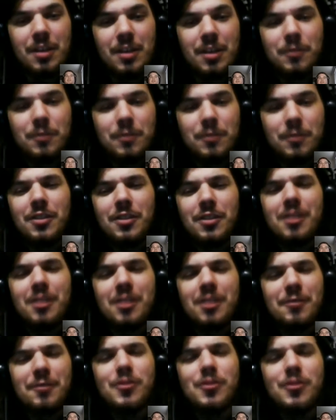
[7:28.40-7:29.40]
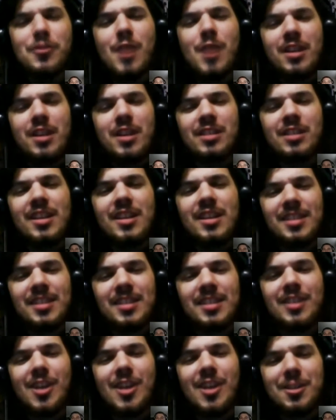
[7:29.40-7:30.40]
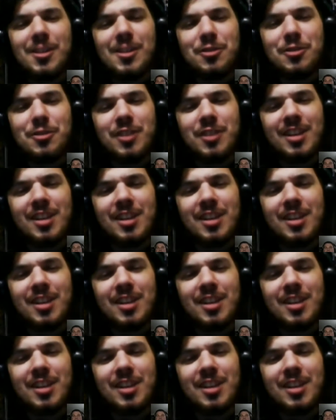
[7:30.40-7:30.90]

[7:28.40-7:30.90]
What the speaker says: They flew out Alexi Lawless, for God's